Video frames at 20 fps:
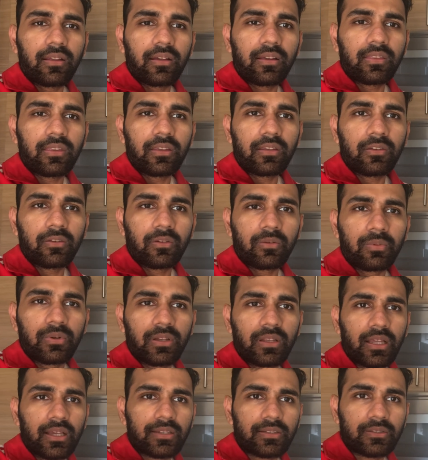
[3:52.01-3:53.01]
I think you'll
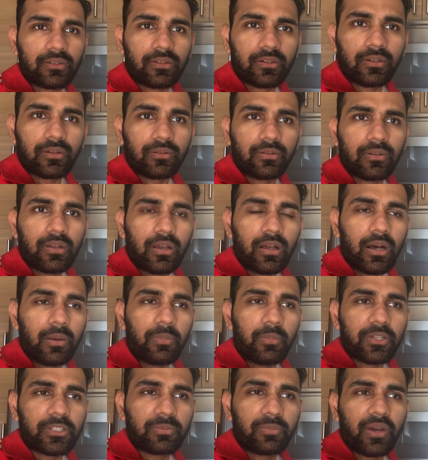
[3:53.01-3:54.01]
realize you're in a
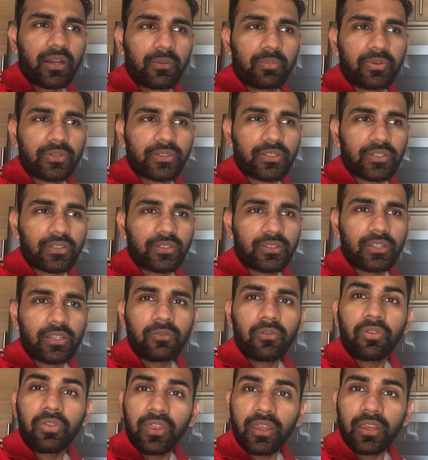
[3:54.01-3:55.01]
much better position than
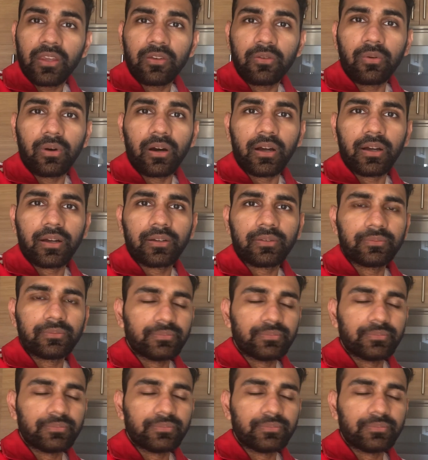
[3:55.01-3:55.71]
you think you are.